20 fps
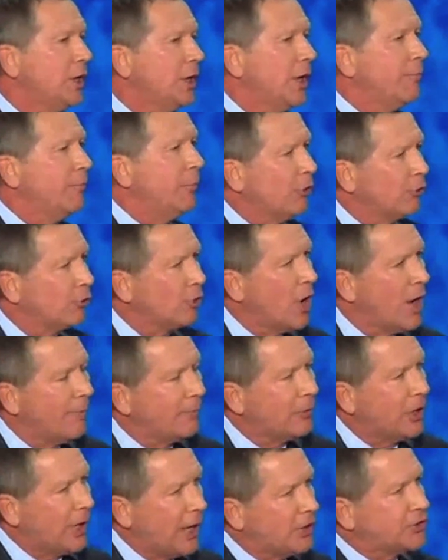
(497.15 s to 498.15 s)
And Mitt
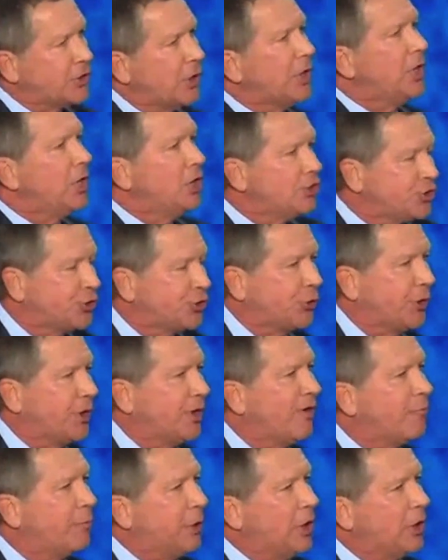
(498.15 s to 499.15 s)
Romney has a
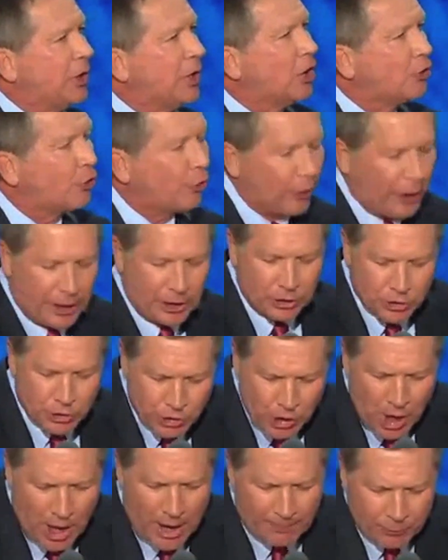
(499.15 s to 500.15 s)
history of being a great
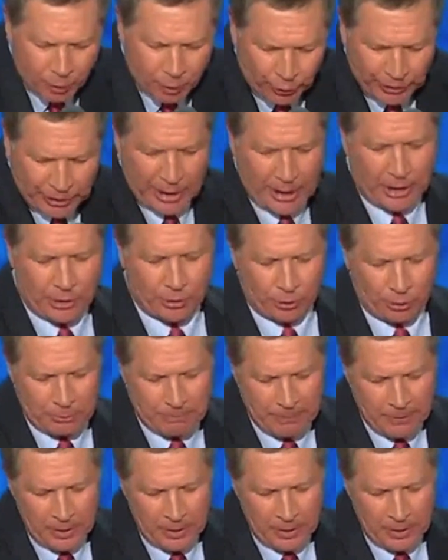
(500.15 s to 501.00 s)
job creator.